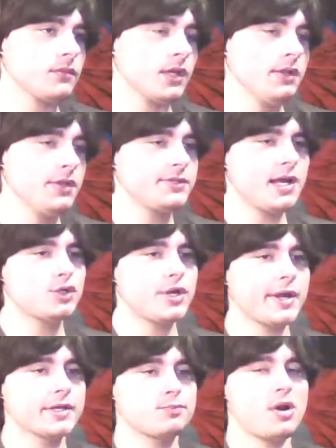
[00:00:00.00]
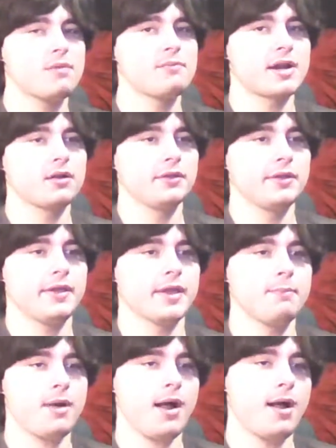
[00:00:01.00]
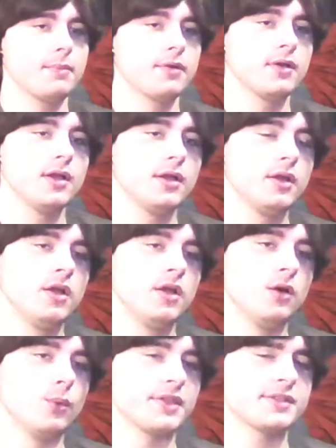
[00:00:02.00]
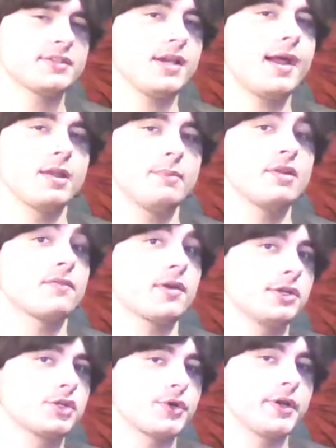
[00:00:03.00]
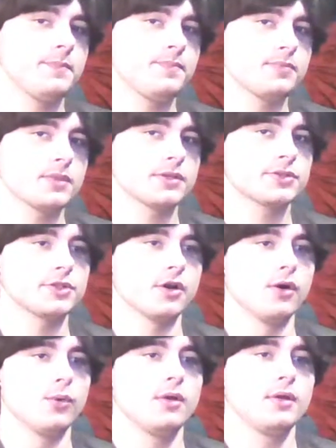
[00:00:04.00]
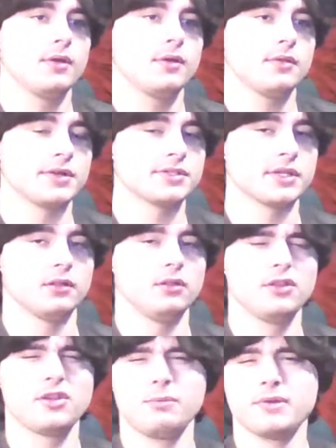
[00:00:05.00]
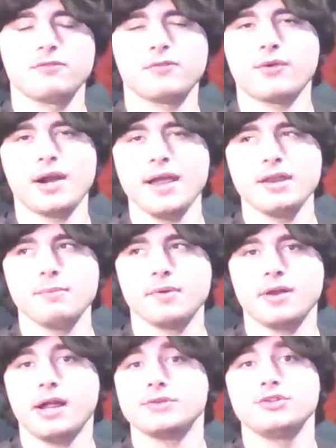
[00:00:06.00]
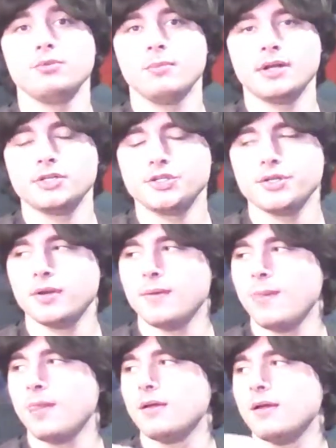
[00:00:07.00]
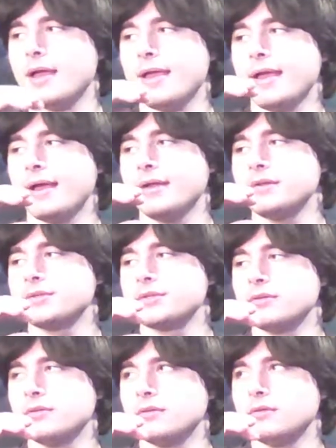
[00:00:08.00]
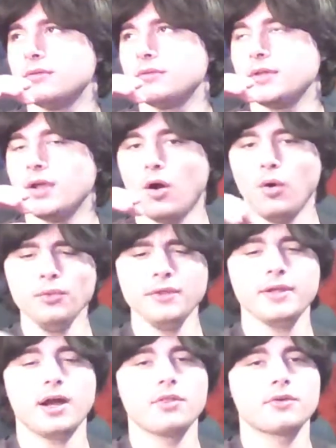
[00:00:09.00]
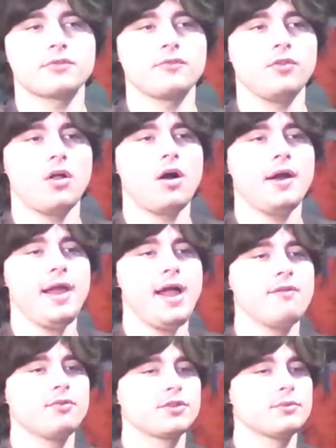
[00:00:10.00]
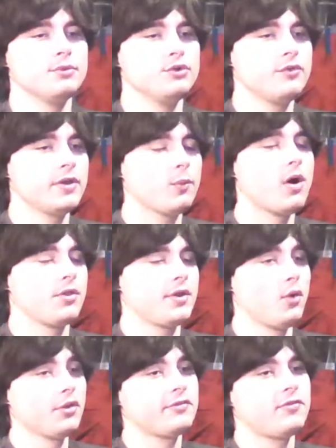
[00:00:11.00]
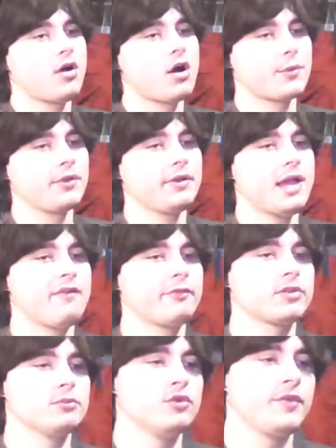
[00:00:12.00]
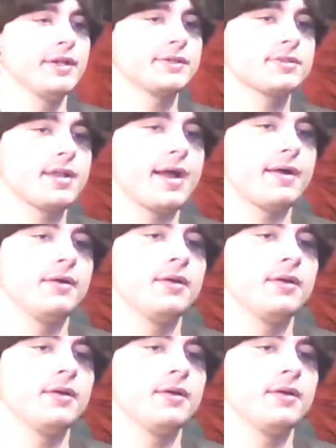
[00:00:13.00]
The soundtrack is primarily hip-hop with a tiny bit of country, so there's a little bit of variety, but not too much. And the only other flaw I have with the movie, the only flaw I really have with the movie is that